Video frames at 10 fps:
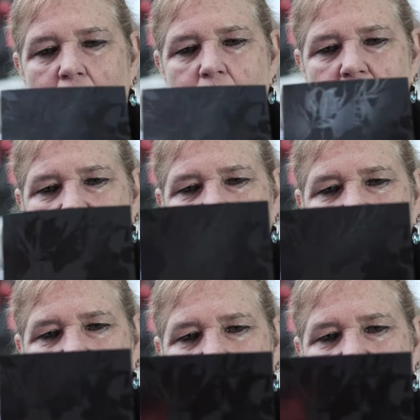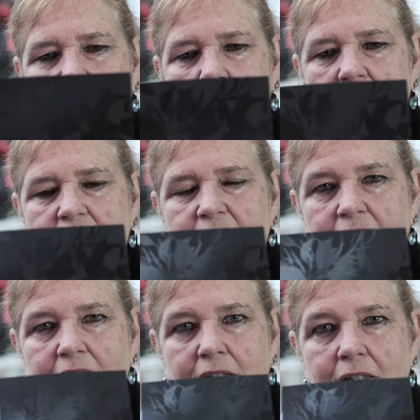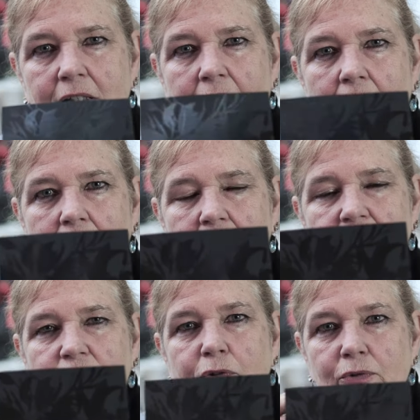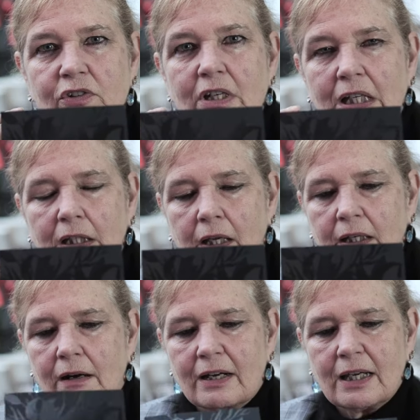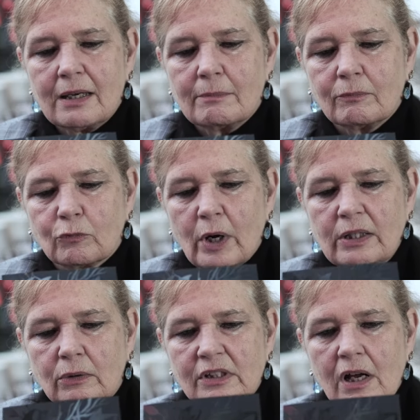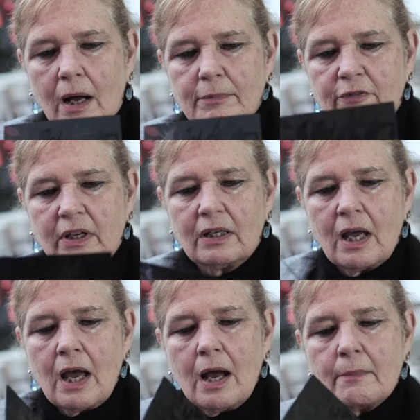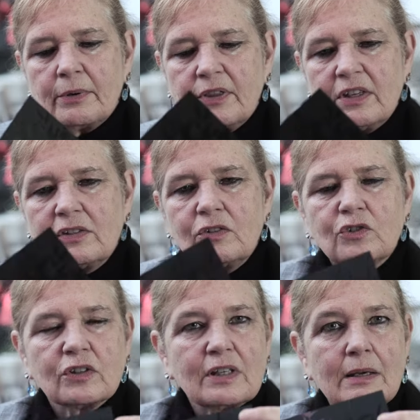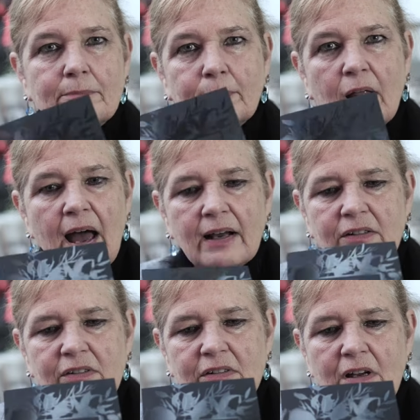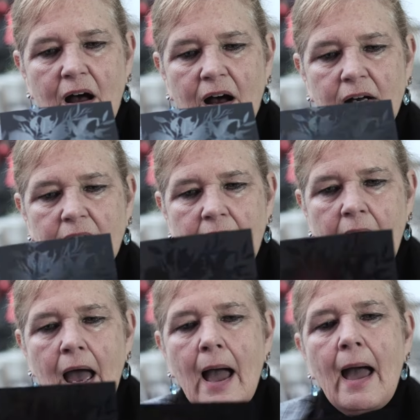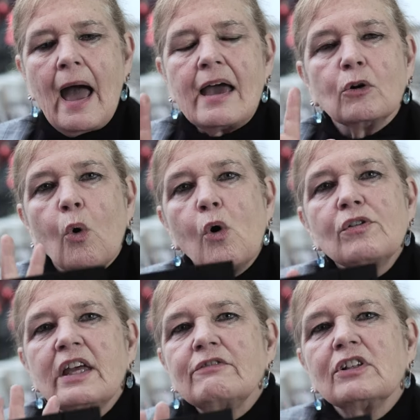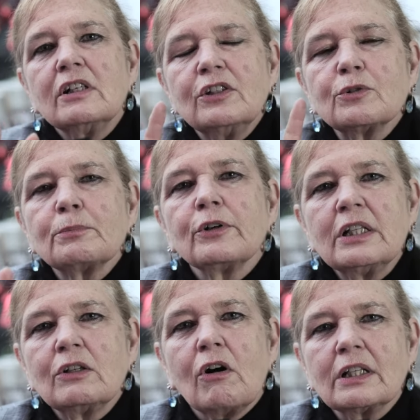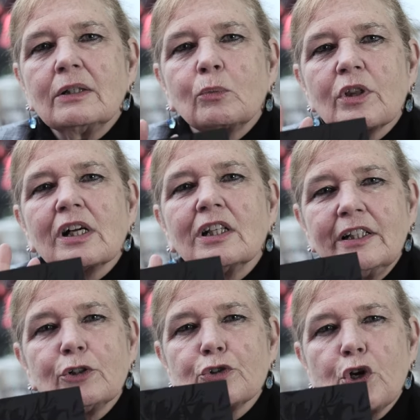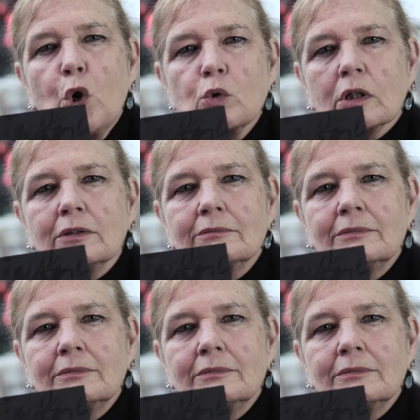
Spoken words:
almost a little bit hard to see unless you're sitting like I am right on top of it, but this is just a black stock. And all they've done is printed on it with clear toner.